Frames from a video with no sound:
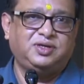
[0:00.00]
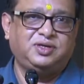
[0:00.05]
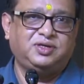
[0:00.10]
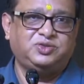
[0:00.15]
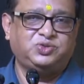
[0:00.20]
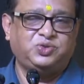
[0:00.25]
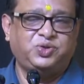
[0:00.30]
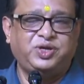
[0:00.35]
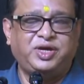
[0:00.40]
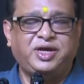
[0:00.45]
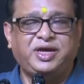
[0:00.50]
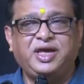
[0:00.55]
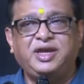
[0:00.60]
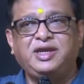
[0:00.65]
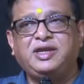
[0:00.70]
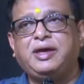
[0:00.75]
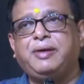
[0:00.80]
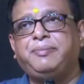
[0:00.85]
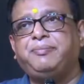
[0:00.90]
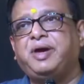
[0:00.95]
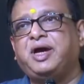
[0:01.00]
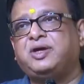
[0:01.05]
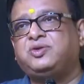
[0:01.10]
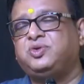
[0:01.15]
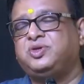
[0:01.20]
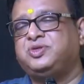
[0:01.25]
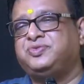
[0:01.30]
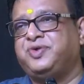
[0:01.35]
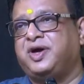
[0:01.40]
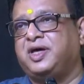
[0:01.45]
So he again came back to
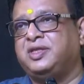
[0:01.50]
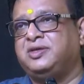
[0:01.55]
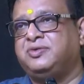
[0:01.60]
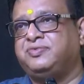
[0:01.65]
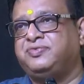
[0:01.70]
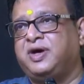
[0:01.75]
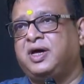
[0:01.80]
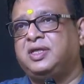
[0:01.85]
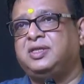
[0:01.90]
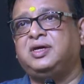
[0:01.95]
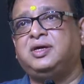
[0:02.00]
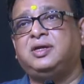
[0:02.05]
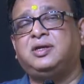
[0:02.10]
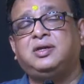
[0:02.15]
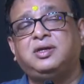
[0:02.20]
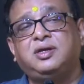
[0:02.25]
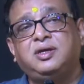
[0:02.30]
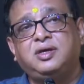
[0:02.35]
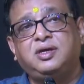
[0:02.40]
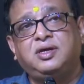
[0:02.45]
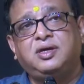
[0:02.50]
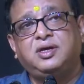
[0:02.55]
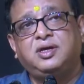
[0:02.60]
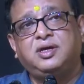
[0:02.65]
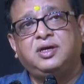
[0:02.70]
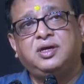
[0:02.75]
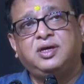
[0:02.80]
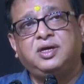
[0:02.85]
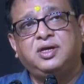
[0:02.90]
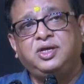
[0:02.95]
his father, Father,
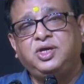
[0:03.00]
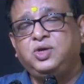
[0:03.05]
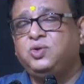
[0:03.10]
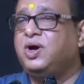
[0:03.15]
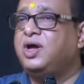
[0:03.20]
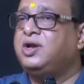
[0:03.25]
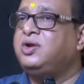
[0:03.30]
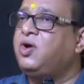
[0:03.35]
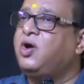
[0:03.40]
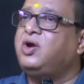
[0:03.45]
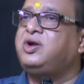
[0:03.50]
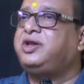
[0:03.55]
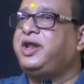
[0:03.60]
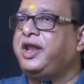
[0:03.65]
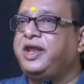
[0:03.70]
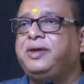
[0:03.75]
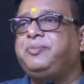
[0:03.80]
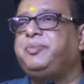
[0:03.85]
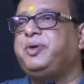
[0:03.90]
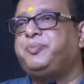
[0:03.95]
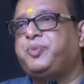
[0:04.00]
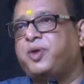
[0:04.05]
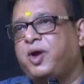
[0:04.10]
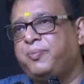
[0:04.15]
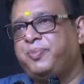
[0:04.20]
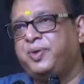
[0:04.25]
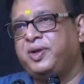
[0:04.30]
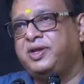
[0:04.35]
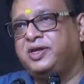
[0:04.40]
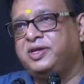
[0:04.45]
you are not training me
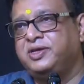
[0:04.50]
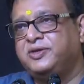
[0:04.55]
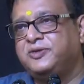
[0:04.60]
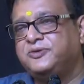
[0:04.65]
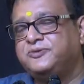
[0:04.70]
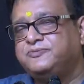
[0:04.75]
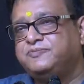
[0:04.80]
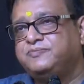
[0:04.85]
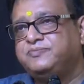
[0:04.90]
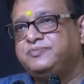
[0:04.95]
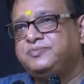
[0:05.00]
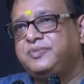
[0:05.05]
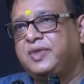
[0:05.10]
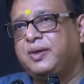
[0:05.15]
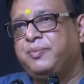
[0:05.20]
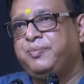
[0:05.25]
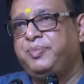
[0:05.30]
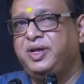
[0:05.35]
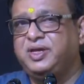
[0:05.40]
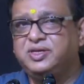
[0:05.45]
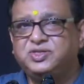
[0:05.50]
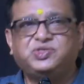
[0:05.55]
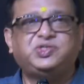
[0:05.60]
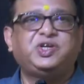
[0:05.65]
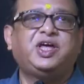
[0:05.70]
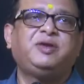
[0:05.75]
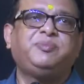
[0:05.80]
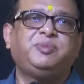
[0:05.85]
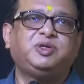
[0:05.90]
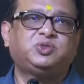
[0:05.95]
properly. Please
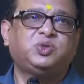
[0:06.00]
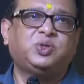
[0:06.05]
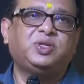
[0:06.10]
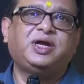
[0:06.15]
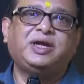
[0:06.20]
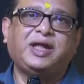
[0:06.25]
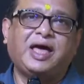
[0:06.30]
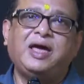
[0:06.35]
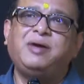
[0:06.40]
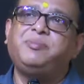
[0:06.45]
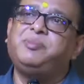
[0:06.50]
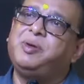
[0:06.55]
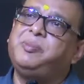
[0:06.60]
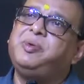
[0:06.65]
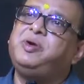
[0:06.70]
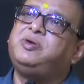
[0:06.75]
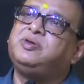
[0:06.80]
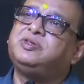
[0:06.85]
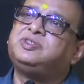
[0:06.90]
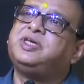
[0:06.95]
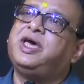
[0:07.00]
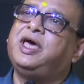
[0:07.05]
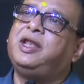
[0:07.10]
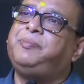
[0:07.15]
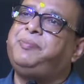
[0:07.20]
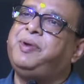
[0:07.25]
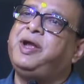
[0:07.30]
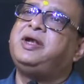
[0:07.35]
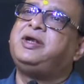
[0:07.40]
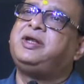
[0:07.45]
train me so that I am able to sell
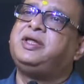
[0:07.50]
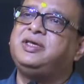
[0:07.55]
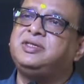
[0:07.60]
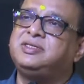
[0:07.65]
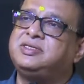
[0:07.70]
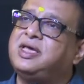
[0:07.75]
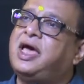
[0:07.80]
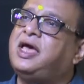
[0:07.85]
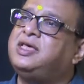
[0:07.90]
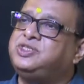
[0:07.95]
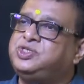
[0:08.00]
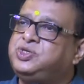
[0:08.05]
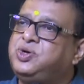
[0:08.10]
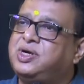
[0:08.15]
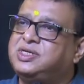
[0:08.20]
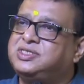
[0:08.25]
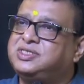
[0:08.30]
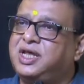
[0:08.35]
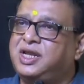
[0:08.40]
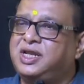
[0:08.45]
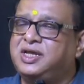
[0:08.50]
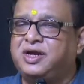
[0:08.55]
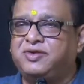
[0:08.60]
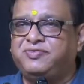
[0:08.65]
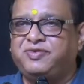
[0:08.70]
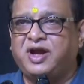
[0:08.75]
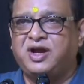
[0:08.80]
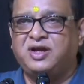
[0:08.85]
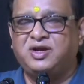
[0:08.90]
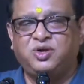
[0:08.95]
paintings as you are selling at
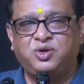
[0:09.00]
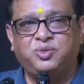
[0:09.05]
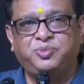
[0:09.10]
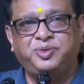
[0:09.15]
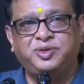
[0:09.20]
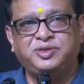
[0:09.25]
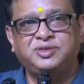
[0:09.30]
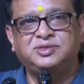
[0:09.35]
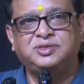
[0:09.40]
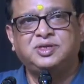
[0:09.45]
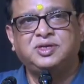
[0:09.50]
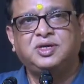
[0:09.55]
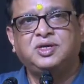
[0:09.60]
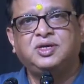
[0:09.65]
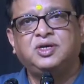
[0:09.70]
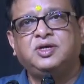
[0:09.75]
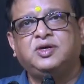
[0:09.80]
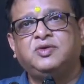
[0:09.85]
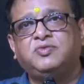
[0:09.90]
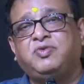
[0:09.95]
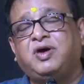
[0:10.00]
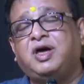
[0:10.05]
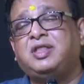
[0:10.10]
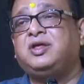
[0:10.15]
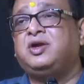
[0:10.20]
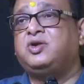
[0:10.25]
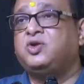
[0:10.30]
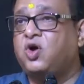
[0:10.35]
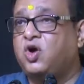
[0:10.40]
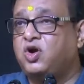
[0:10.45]
500 rupees.
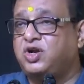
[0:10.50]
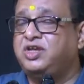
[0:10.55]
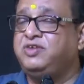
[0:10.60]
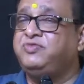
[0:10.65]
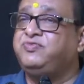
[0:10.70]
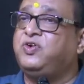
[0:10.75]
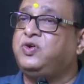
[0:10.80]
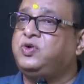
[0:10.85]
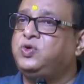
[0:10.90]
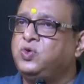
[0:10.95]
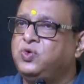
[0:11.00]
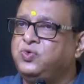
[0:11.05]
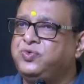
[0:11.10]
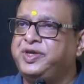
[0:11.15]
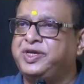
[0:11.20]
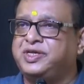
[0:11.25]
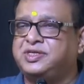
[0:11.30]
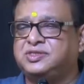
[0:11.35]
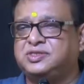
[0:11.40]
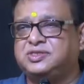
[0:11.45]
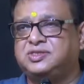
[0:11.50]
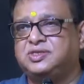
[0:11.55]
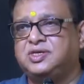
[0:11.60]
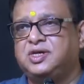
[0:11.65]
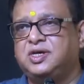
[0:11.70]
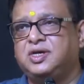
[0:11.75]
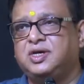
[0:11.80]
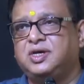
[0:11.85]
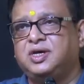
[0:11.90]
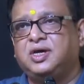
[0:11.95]
Father taught him for two weeks
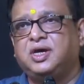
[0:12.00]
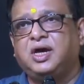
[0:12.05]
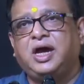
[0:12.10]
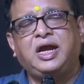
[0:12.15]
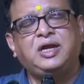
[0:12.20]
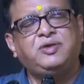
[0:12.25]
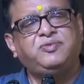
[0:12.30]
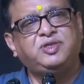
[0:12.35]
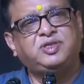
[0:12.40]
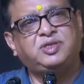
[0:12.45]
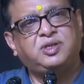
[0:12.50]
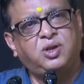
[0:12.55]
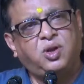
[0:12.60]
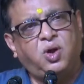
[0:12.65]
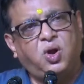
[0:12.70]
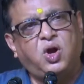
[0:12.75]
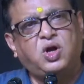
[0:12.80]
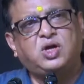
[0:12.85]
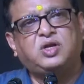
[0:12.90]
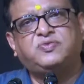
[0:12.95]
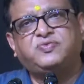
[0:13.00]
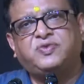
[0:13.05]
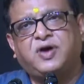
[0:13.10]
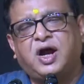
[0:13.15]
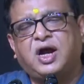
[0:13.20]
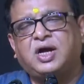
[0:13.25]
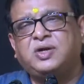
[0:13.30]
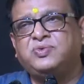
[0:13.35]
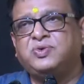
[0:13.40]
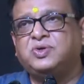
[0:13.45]
and with lot of
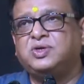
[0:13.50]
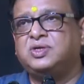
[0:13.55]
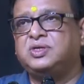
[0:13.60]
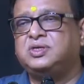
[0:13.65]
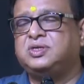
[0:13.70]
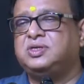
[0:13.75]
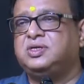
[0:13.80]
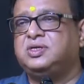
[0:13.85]
hard work